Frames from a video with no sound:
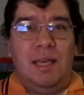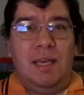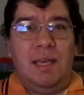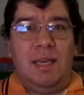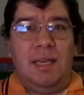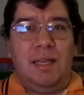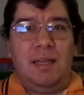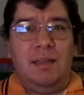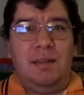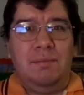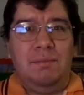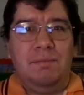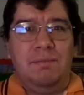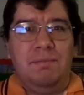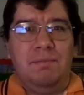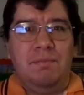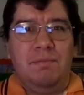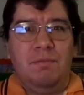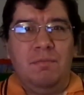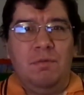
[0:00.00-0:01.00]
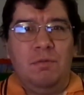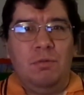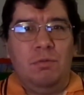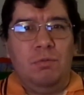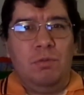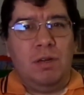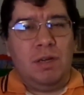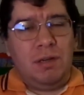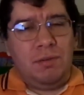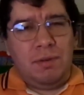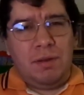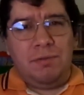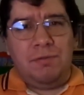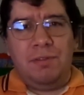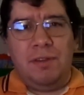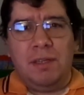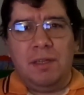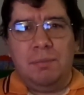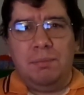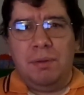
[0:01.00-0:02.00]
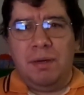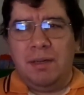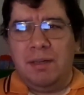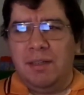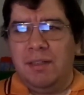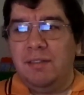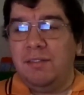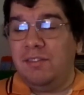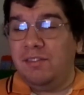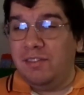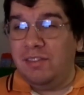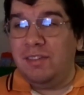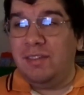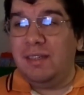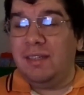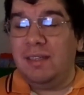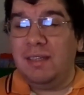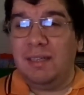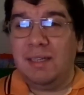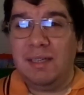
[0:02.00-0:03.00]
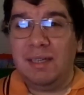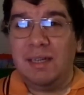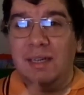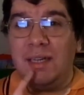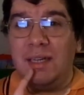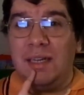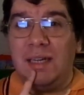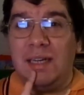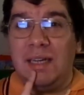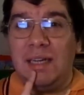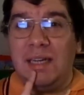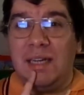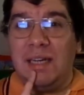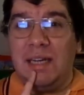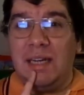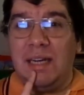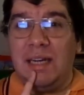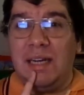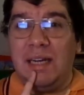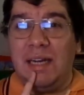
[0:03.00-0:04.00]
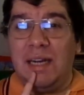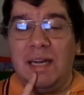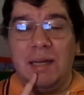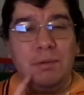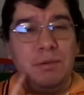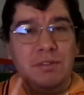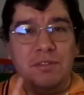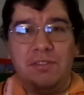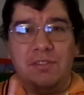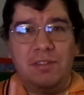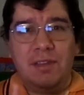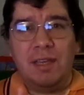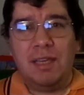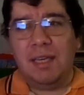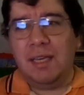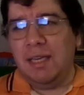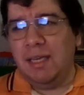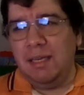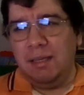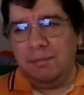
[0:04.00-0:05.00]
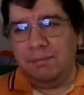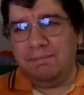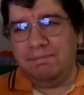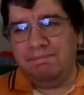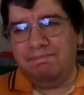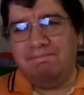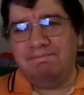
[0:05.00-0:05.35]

And whatever I think about it, I would say